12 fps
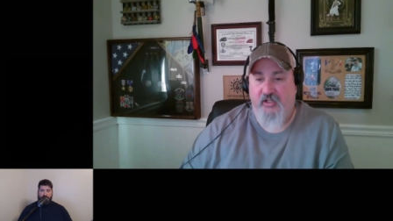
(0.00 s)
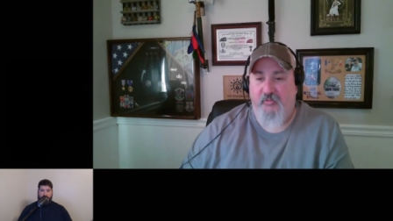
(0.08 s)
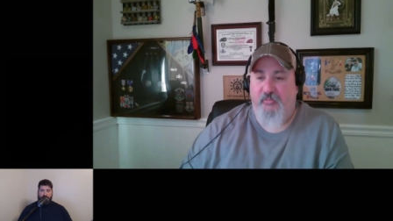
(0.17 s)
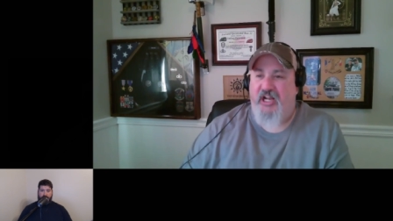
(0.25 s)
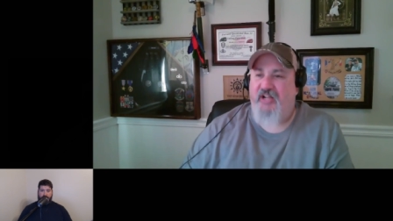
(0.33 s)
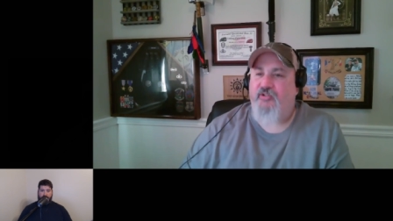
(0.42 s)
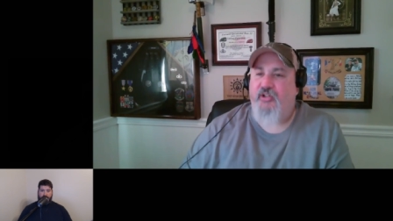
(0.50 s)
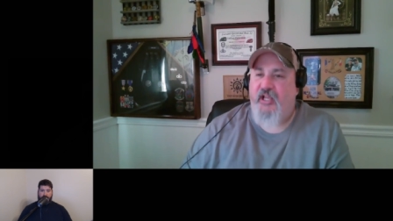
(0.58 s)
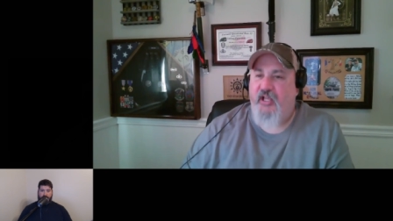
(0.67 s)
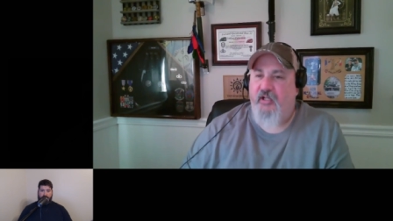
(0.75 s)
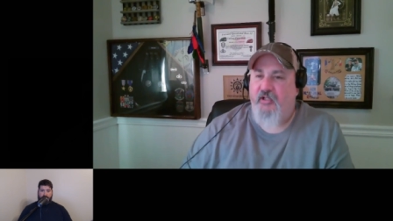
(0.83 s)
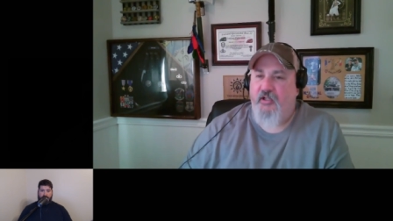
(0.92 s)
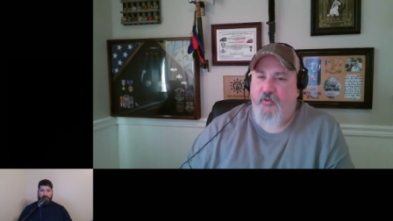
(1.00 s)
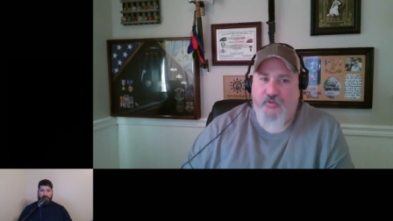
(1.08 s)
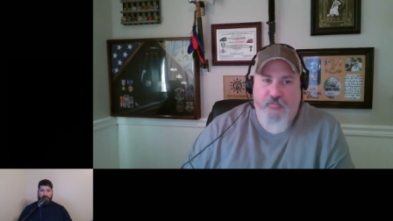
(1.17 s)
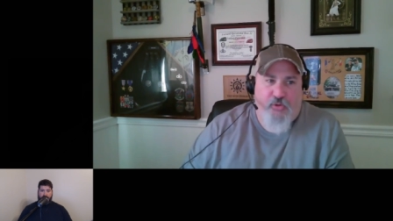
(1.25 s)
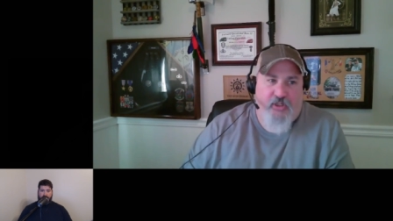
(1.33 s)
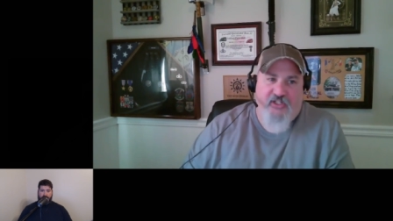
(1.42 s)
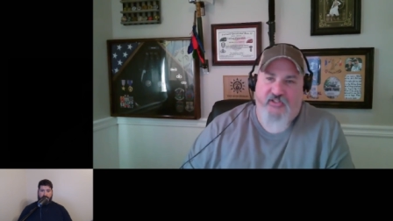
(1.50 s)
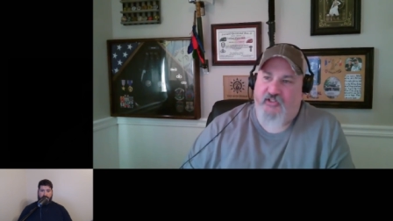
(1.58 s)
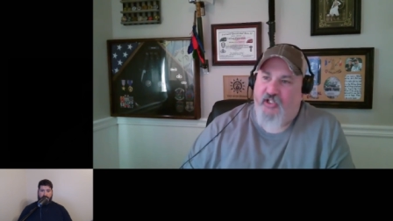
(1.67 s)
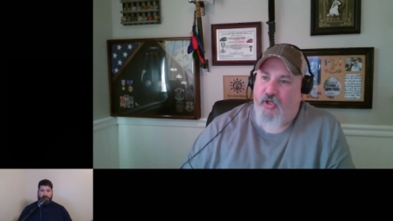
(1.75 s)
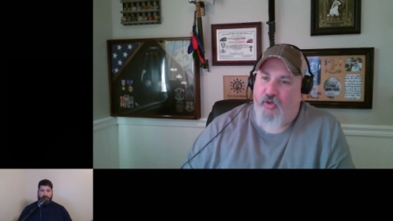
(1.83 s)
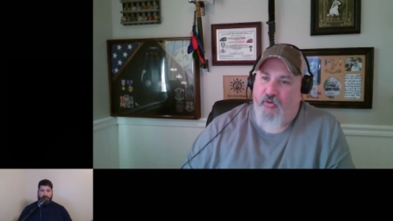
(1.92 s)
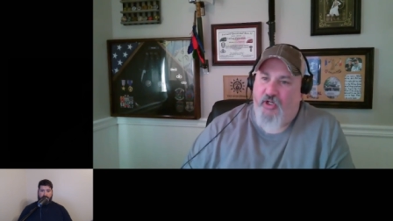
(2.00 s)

But after that, it was pretty slow.